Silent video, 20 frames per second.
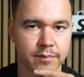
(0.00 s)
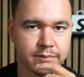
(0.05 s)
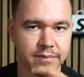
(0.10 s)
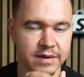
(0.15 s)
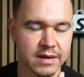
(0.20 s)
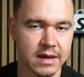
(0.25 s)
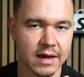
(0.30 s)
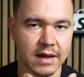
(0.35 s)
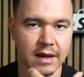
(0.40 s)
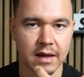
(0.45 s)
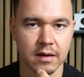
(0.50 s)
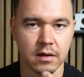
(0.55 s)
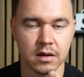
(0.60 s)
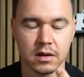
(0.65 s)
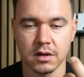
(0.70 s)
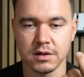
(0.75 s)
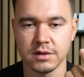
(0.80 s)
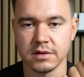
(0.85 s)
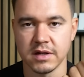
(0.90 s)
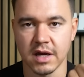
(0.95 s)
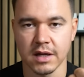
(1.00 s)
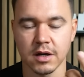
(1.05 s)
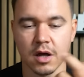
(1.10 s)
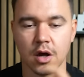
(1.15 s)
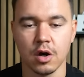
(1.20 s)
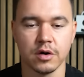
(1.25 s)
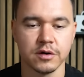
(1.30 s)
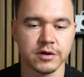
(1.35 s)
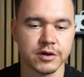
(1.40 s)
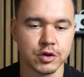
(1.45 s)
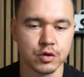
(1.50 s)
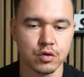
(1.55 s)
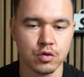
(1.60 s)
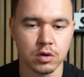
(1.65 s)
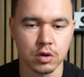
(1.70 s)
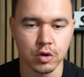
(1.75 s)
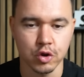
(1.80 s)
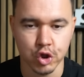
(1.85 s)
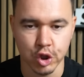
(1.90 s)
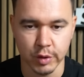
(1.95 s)
being done on the
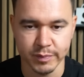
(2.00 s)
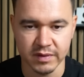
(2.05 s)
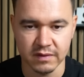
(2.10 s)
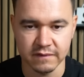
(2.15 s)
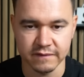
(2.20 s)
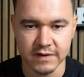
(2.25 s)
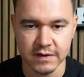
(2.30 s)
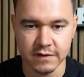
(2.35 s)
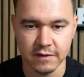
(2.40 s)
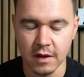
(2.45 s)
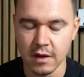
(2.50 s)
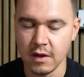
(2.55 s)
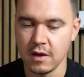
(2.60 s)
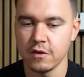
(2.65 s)
Google shopping feed.